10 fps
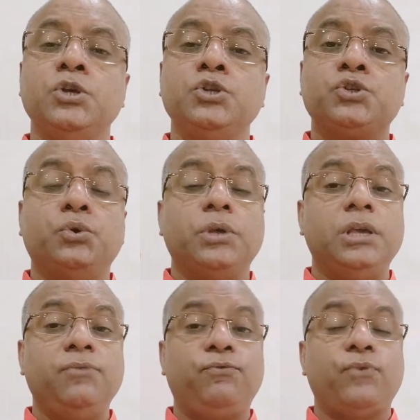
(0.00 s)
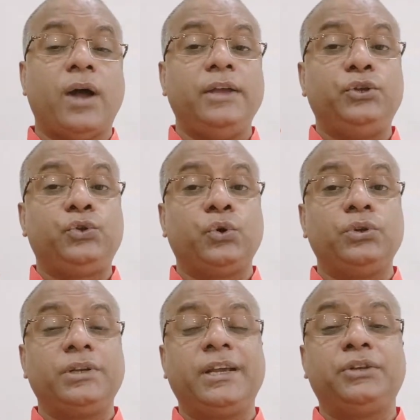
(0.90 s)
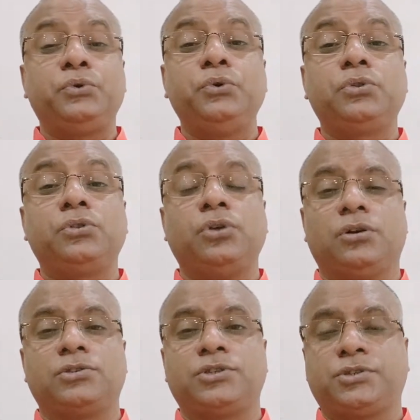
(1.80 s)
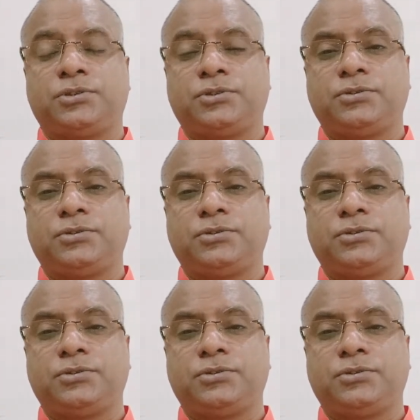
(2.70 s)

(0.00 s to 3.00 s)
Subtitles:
So if I don't get good thoughts,